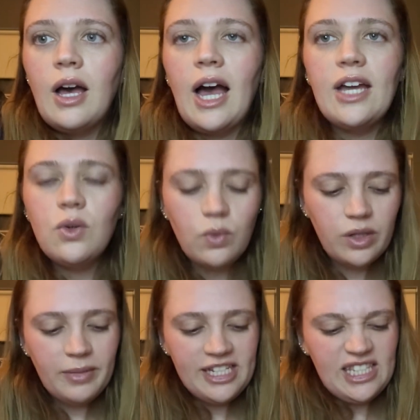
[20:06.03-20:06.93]
I don't want
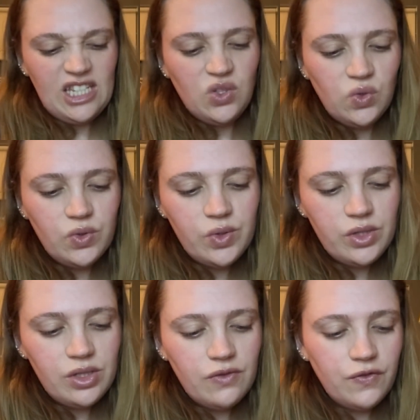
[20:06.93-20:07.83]
to buy
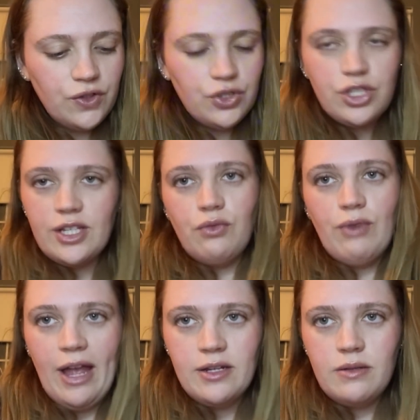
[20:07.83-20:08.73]
singles for just like
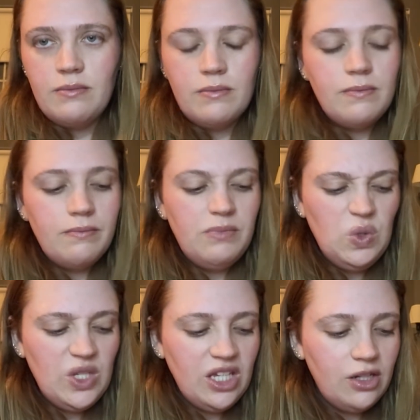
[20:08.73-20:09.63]
random
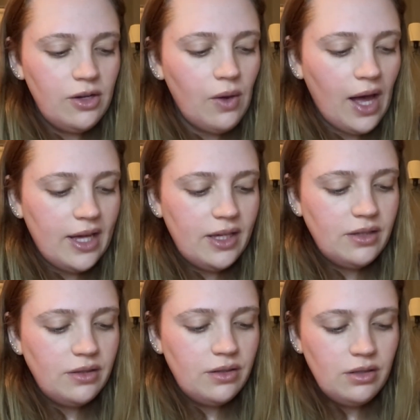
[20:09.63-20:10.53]
music, you know. I
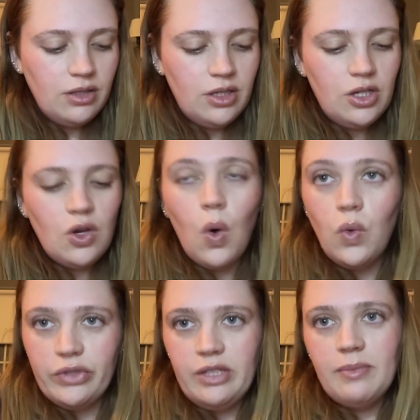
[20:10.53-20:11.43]

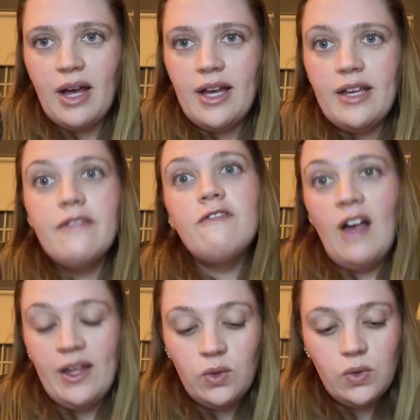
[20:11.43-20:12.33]
only buy
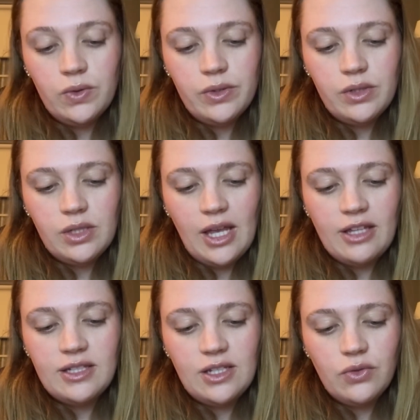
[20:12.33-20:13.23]
vinyls
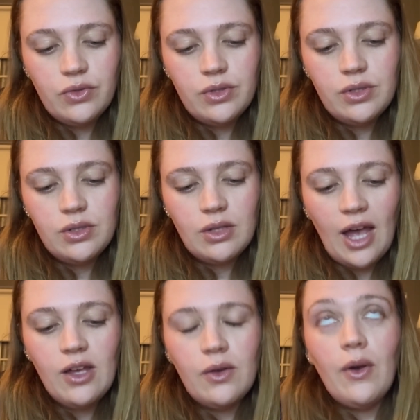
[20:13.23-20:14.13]
and singles.
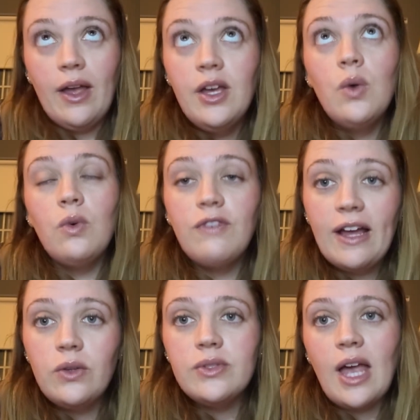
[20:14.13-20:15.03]

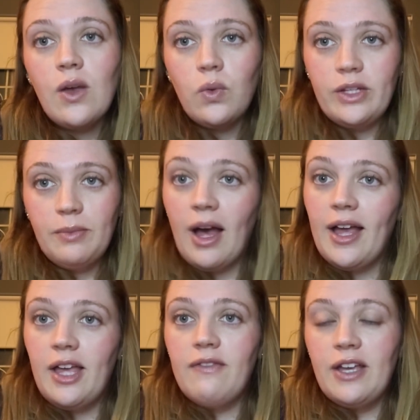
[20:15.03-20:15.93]
Vinyls I only buy
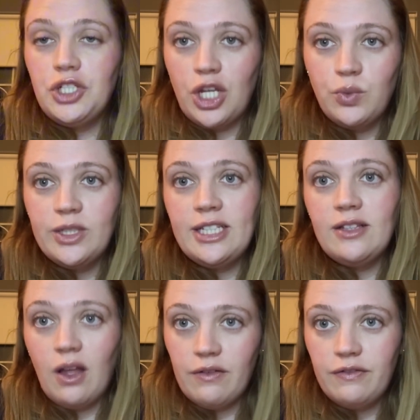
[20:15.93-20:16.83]
if I genuinely
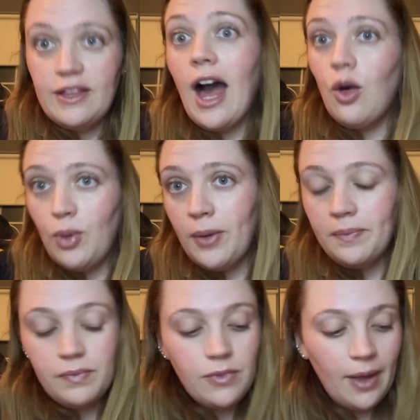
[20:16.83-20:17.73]
love the
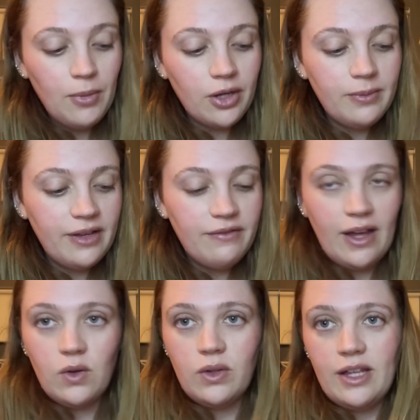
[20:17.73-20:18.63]
album. I'm not gonna buy a
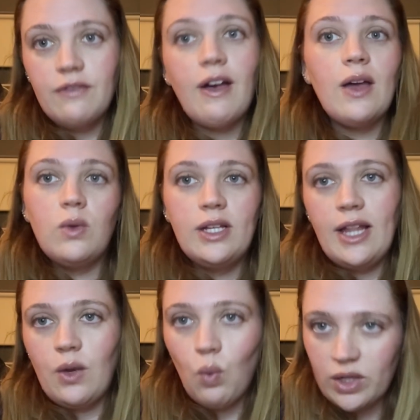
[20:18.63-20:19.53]
vinyl if I only
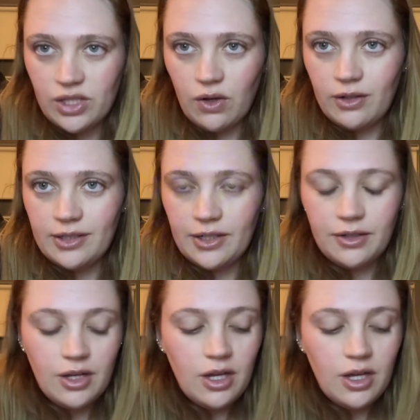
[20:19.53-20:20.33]
like one song on there.